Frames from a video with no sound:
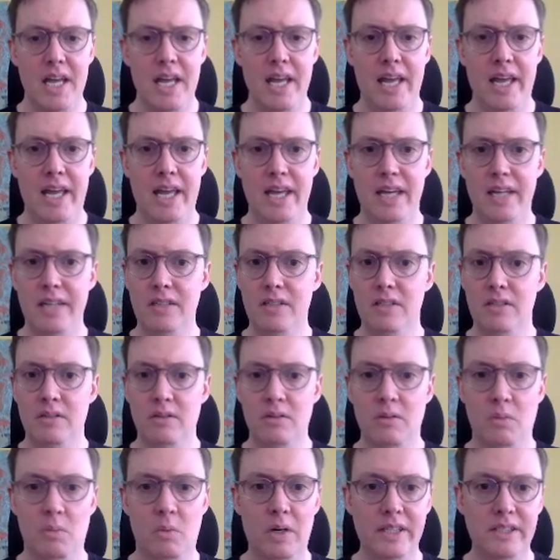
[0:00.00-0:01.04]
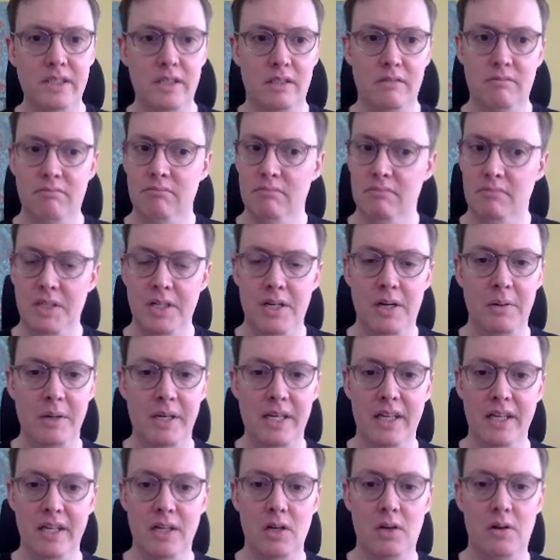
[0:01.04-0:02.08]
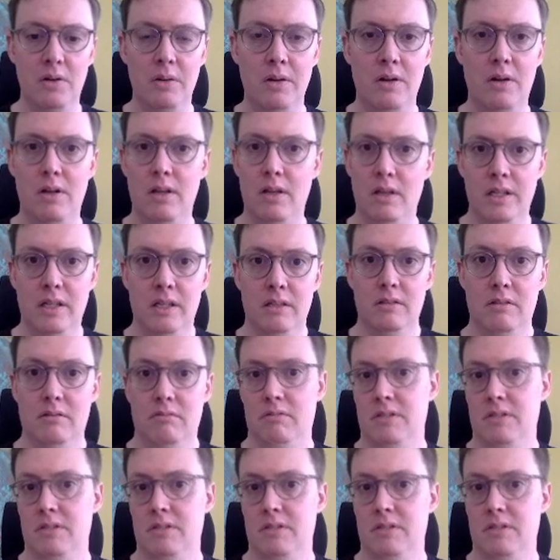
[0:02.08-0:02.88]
And white's, you know, again, going all in.